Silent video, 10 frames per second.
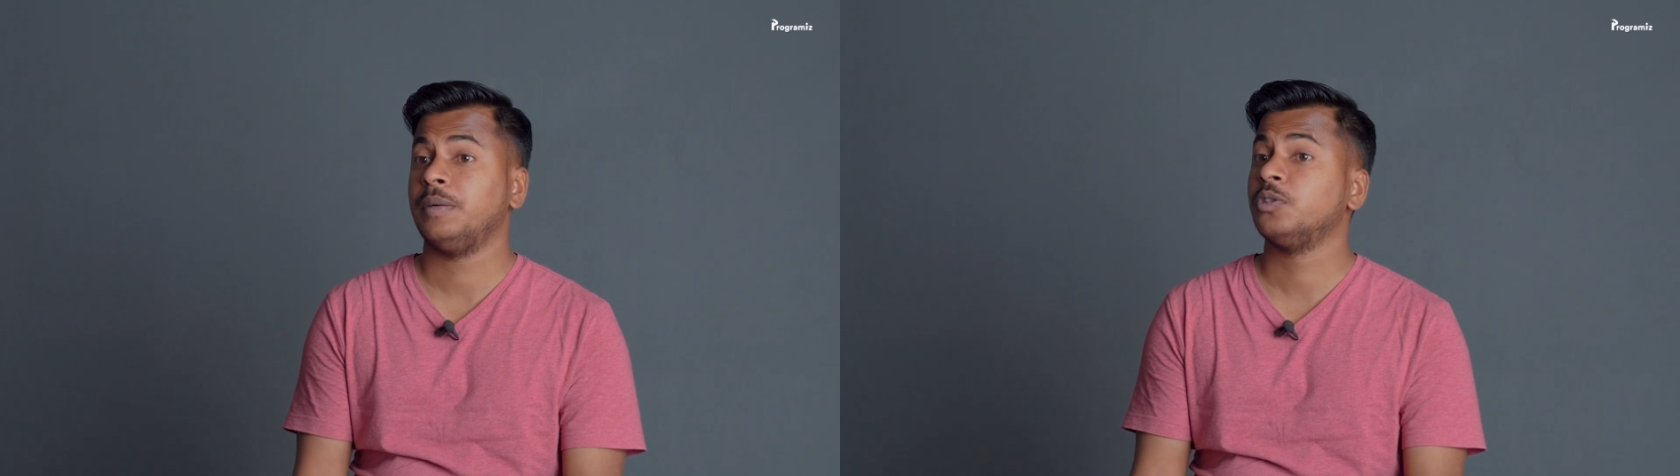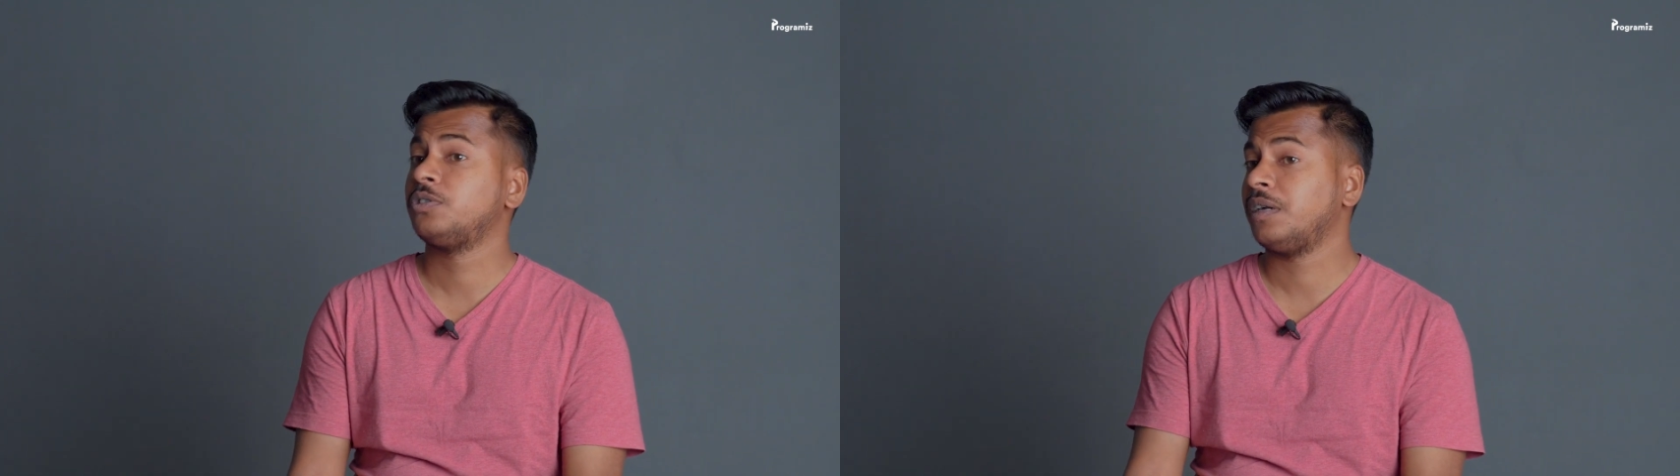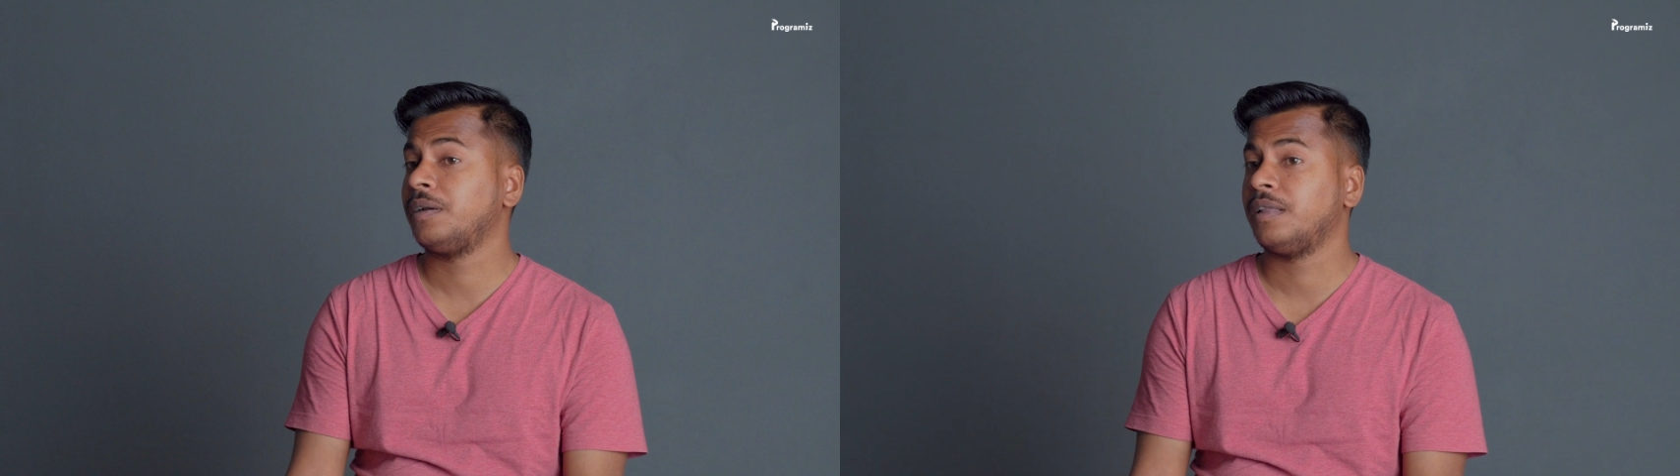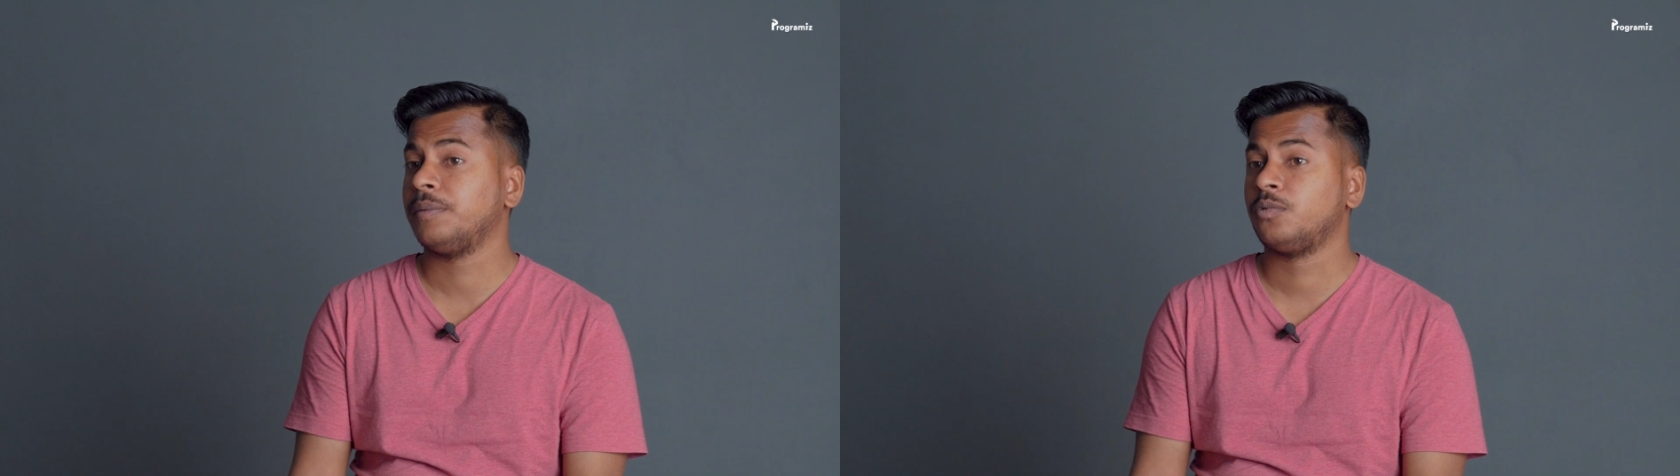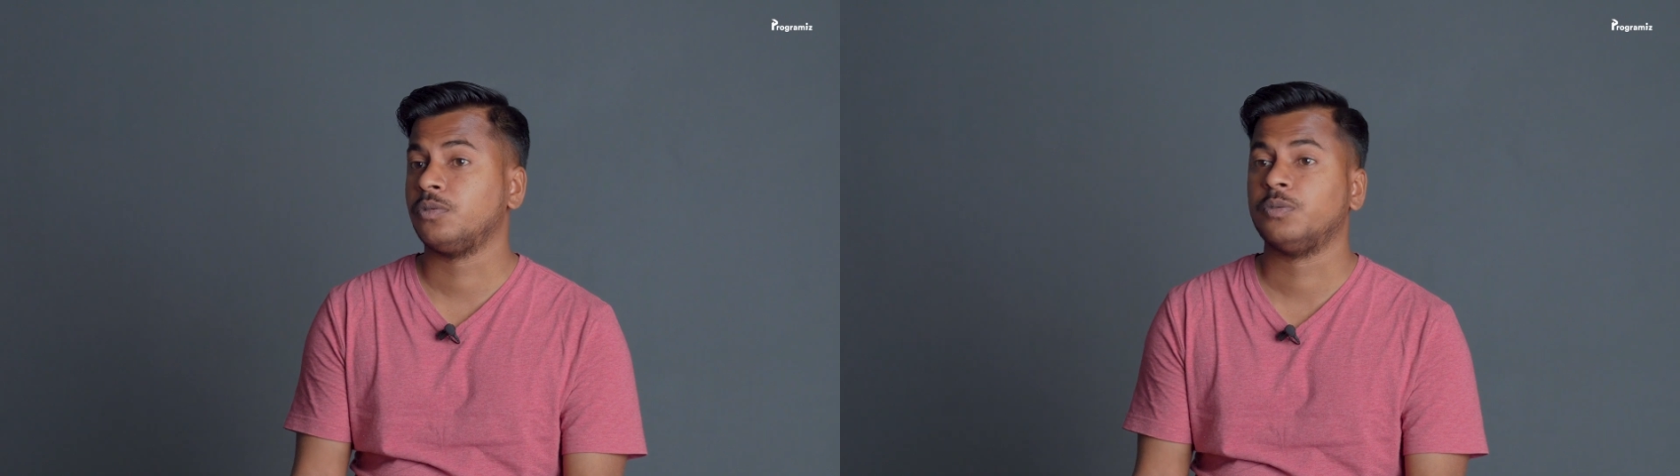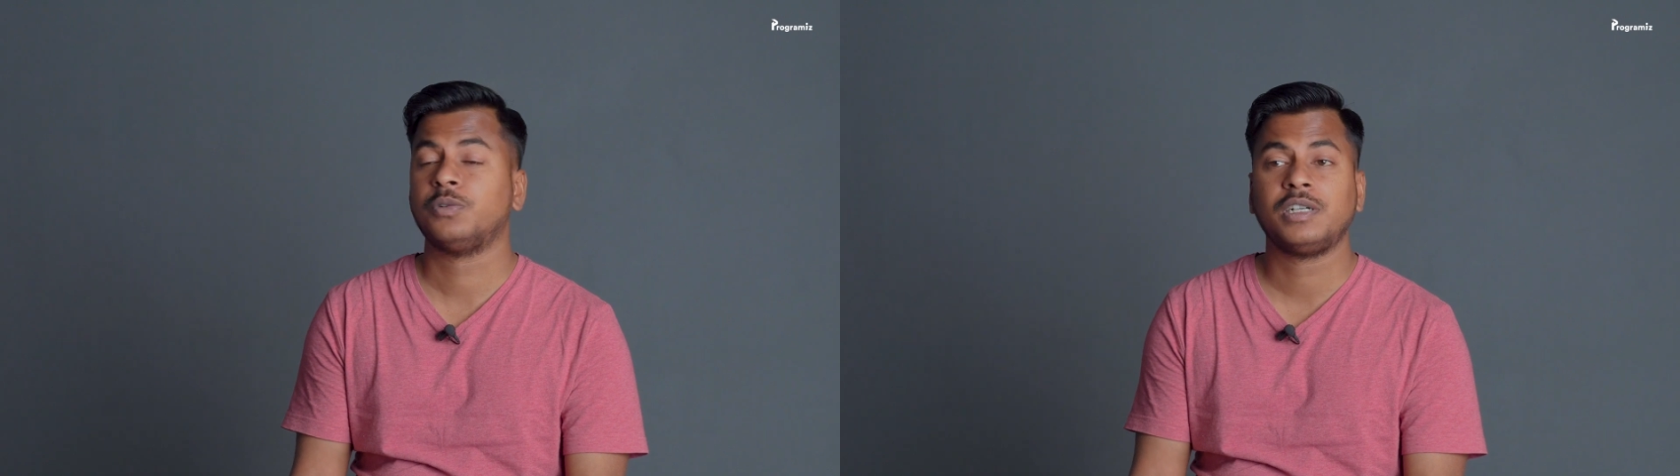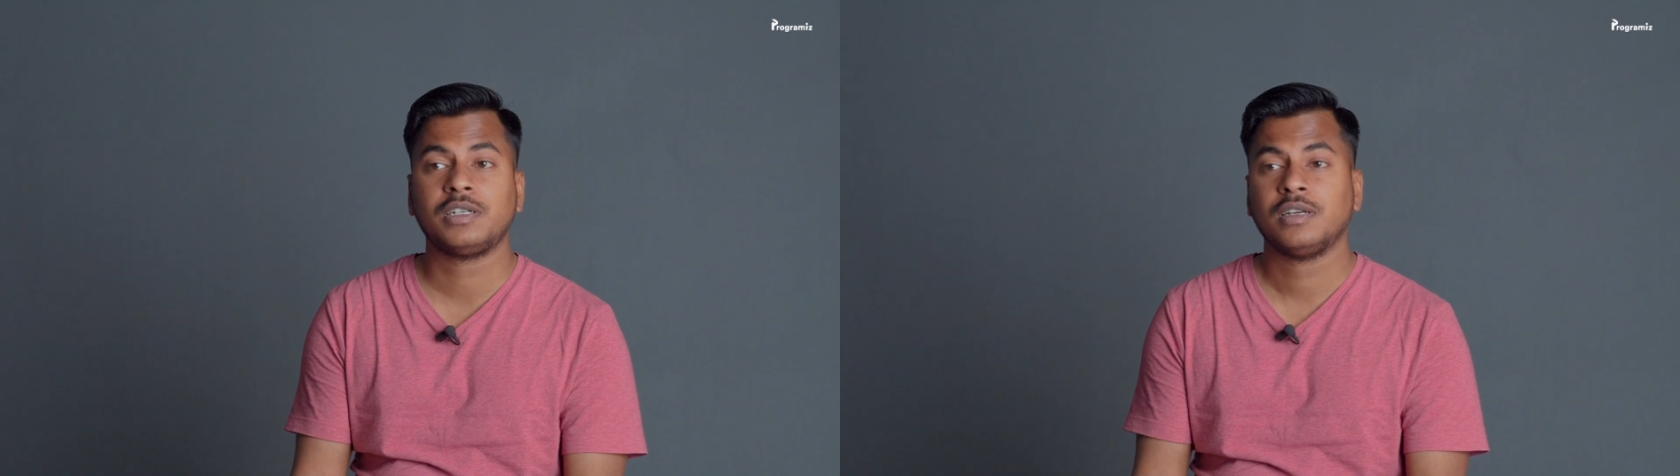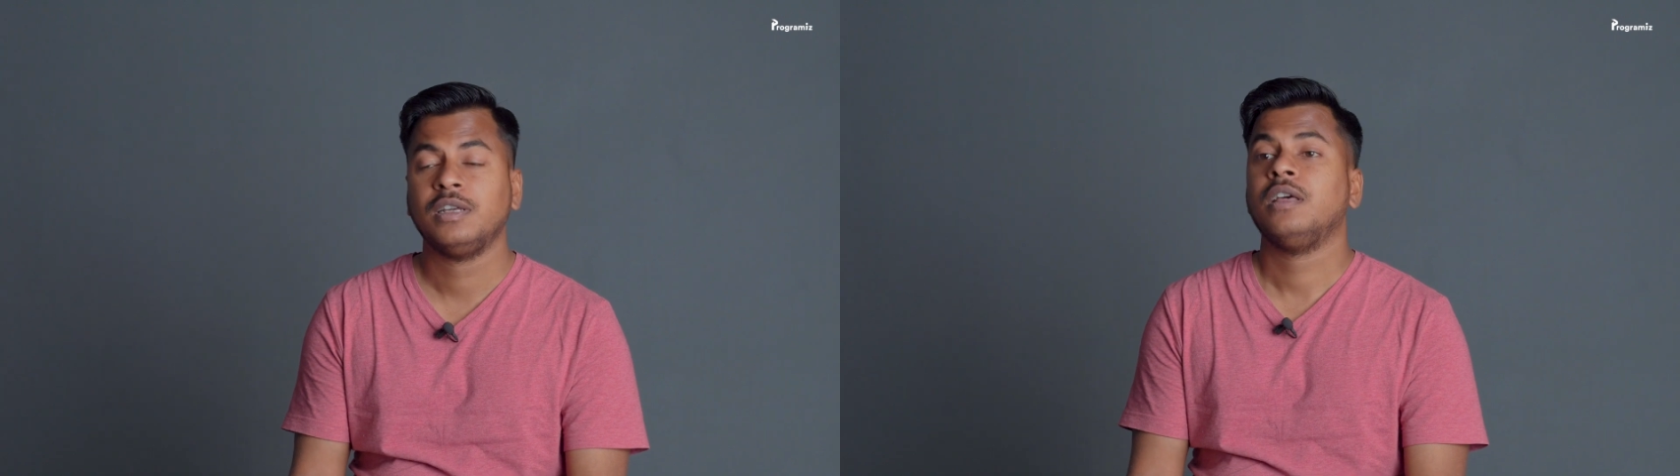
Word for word: demonstrate them to the world.